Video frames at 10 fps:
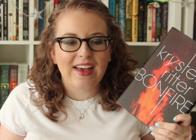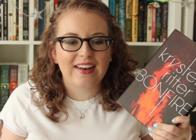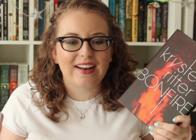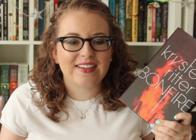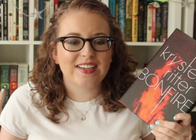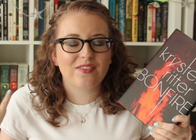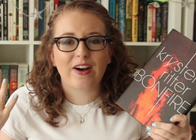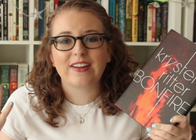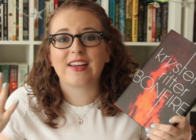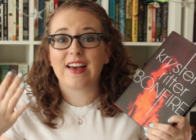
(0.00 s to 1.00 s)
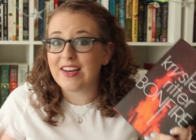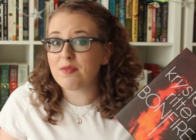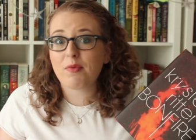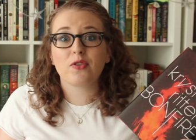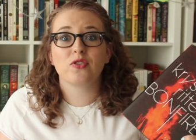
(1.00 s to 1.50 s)
and I didn't find any
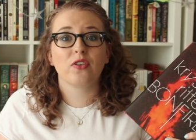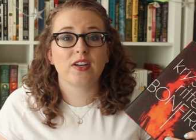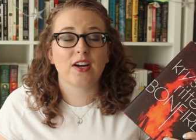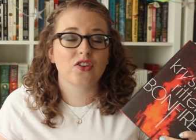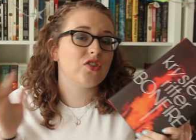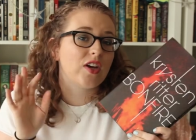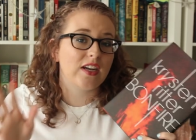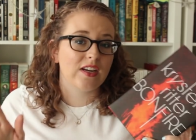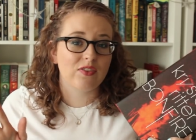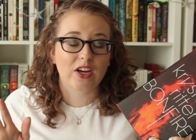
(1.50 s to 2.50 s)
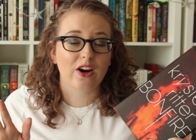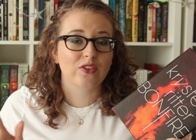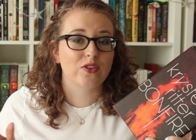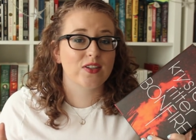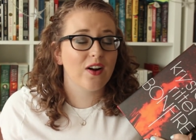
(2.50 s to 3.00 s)
emotional connection to any of the
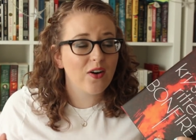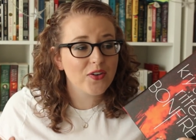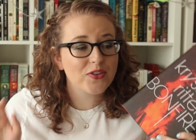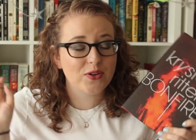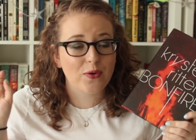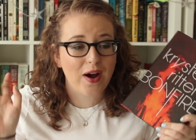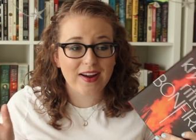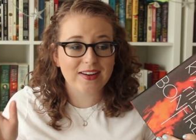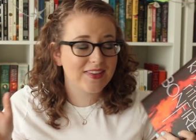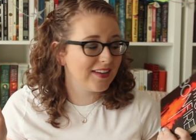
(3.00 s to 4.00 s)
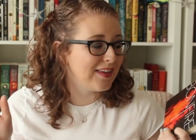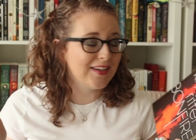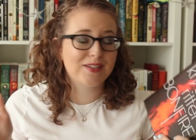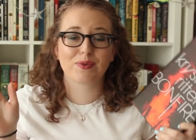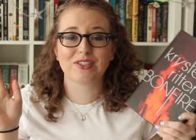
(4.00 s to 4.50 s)
characters at all, so I think that
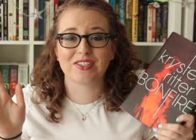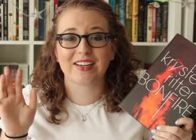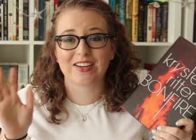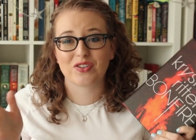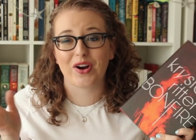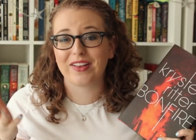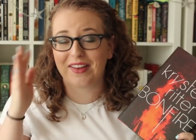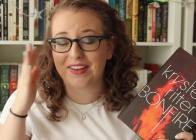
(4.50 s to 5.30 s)
this was just like a giant